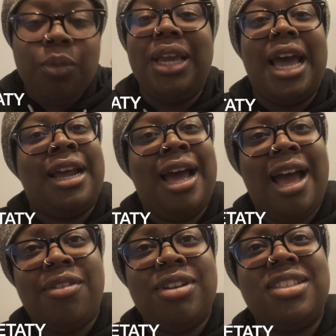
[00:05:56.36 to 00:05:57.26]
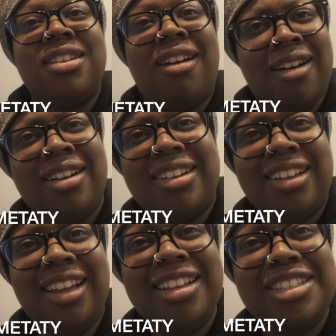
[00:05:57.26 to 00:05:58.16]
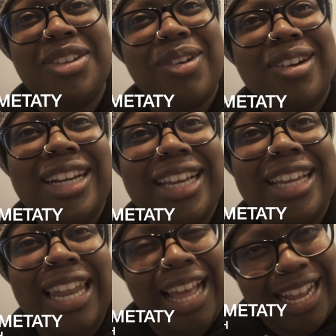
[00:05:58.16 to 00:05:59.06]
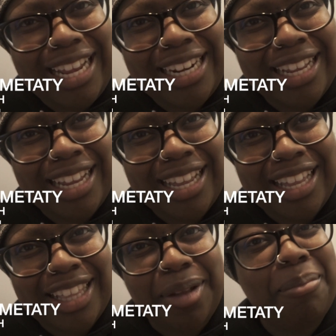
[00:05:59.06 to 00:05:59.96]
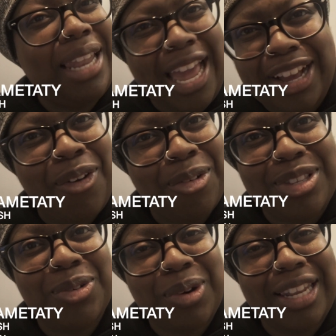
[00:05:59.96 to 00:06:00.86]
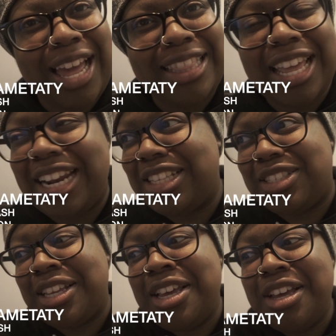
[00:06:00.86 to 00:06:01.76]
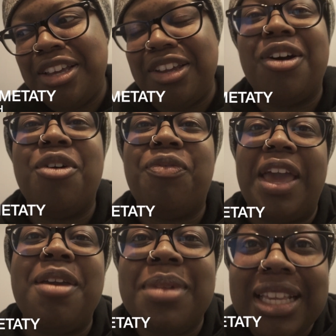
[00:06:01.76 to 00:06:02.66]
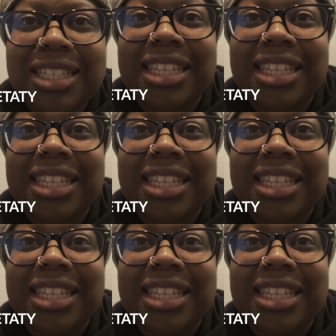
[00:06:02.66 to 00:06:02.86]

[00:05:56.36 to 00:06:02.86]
We got an Iris arc storyline. The black hole storyline that is, you know, famous